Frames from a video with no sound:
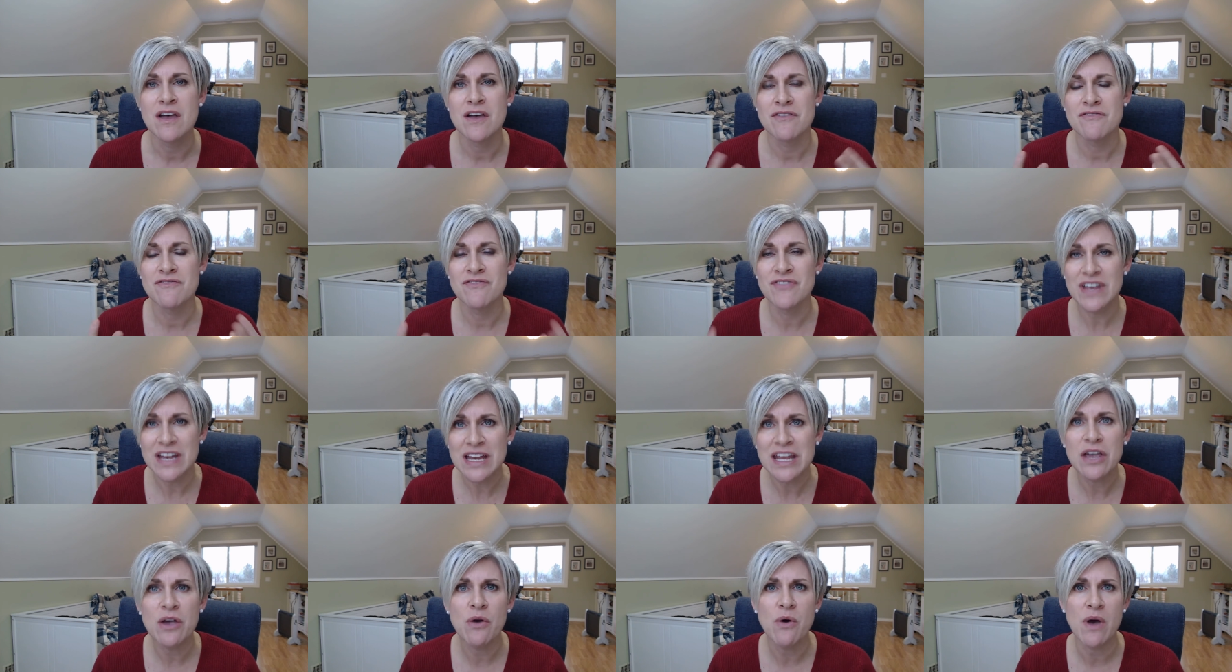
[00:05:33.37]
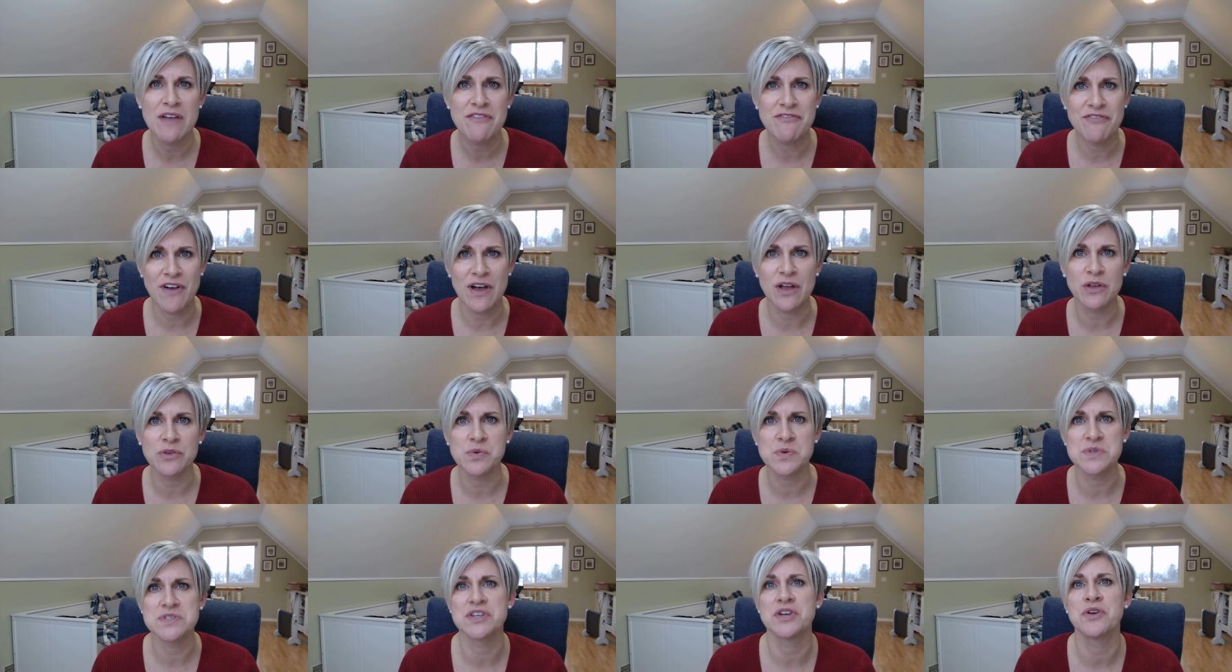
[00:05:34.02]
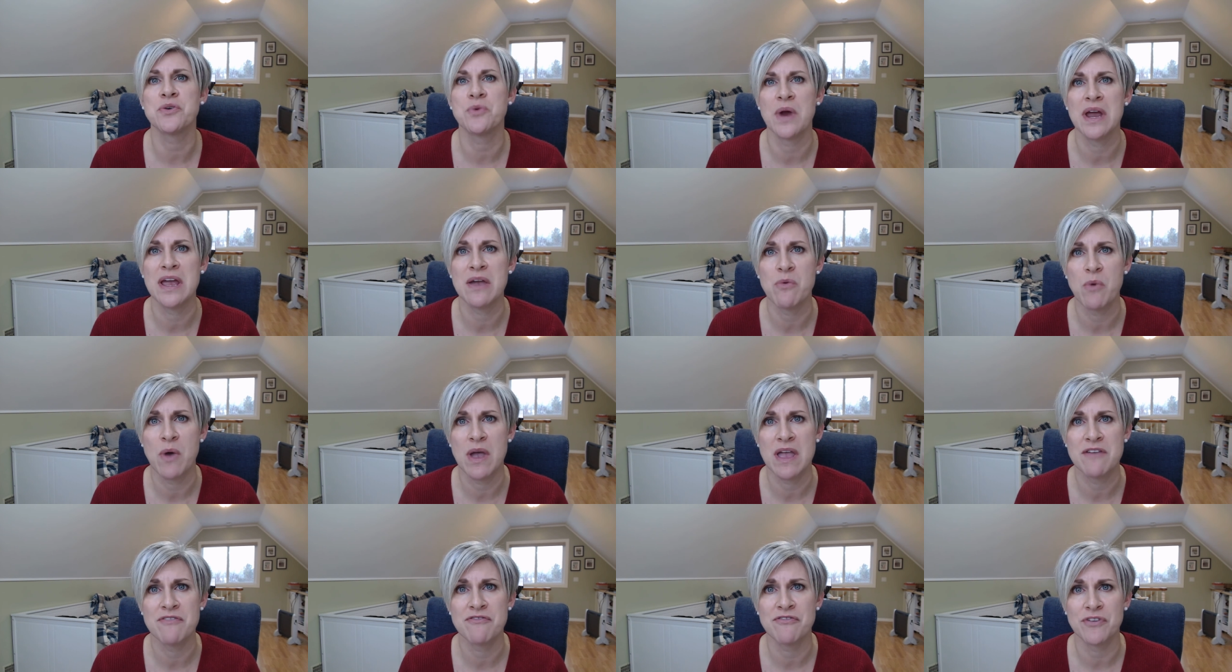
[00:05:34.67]
video I felt was a great
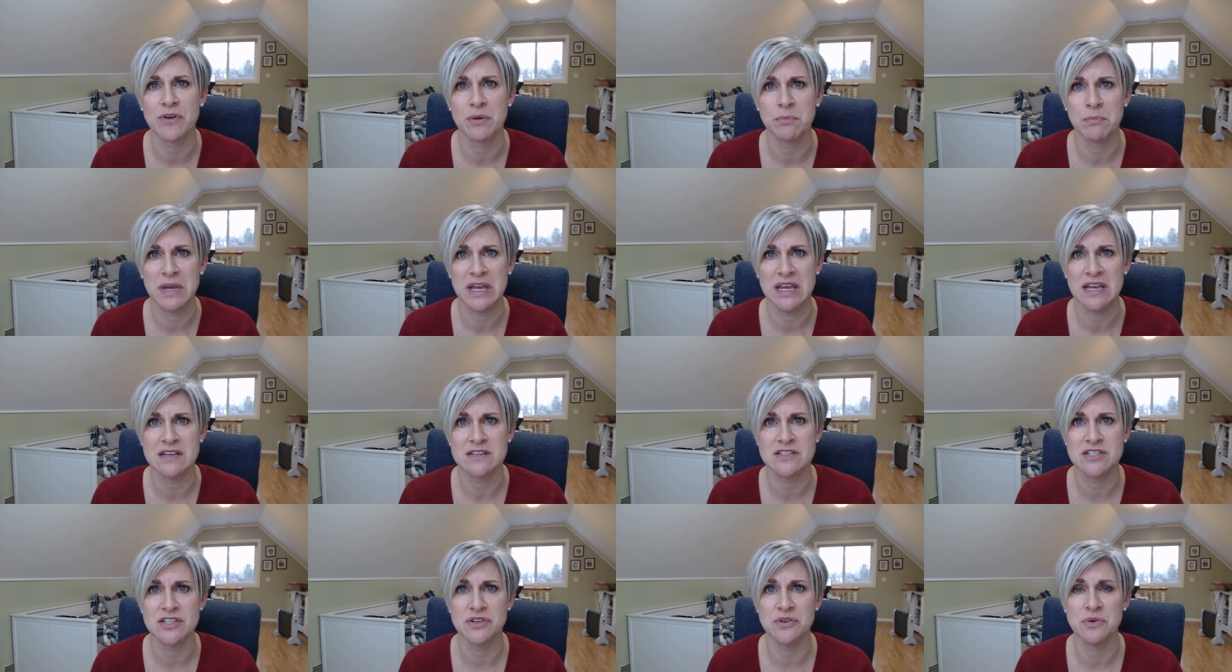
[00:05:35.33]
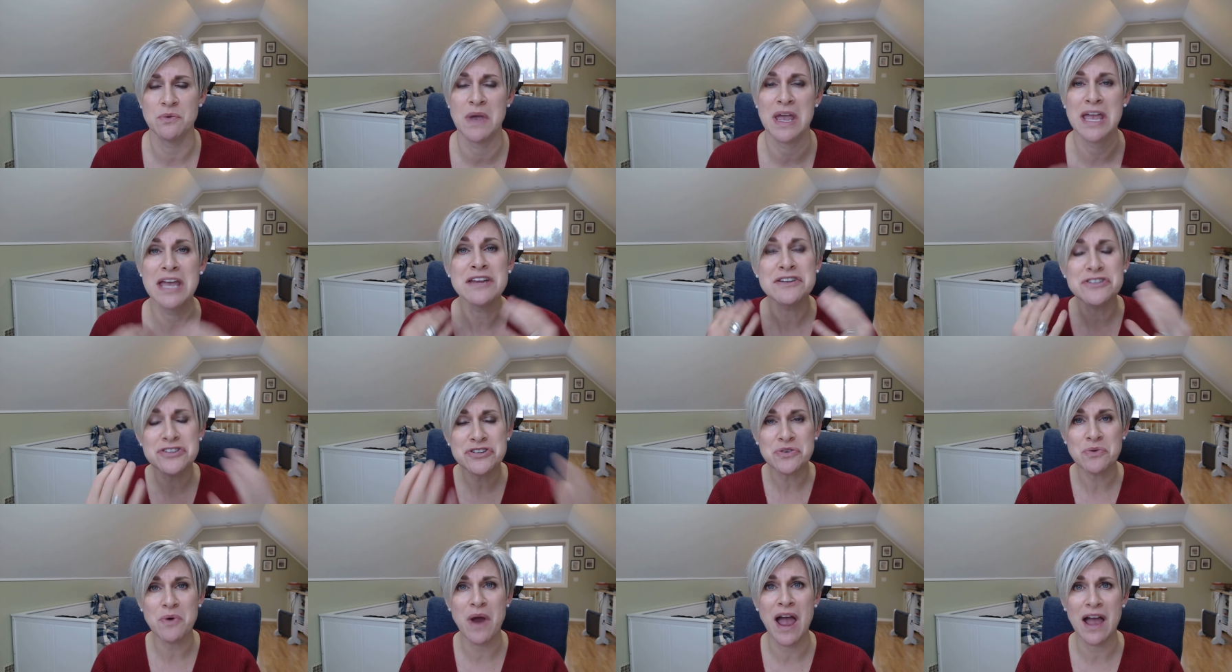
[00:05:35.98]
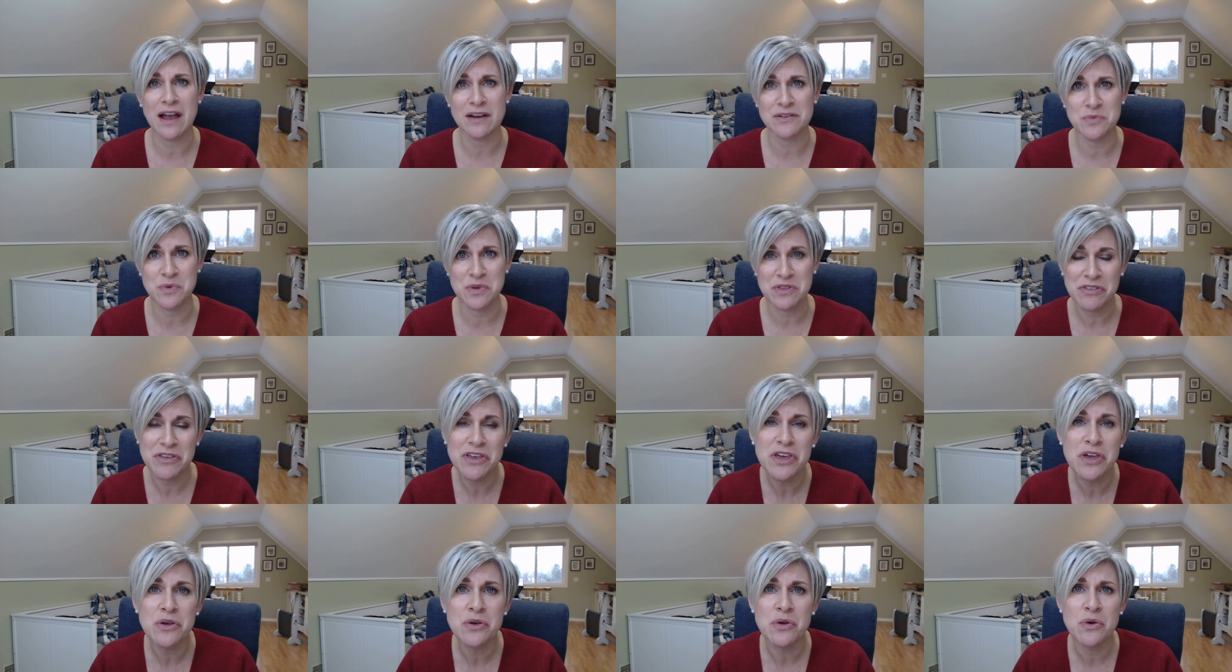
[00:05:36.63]
way for me to interact with
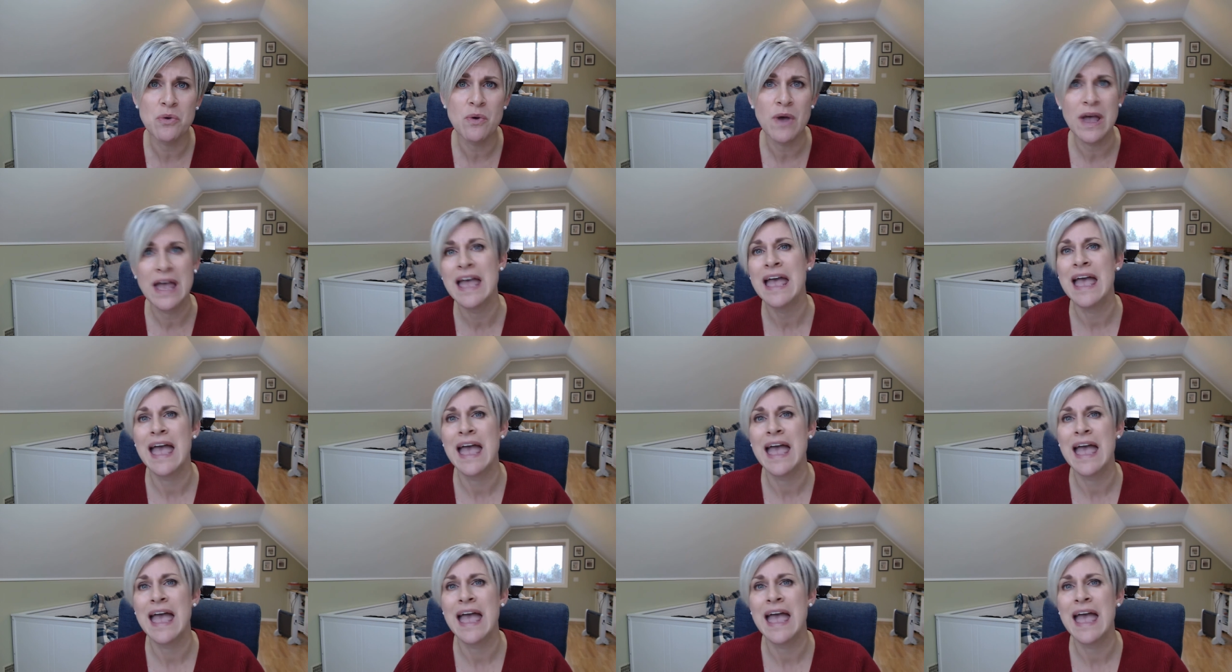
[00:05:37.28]
you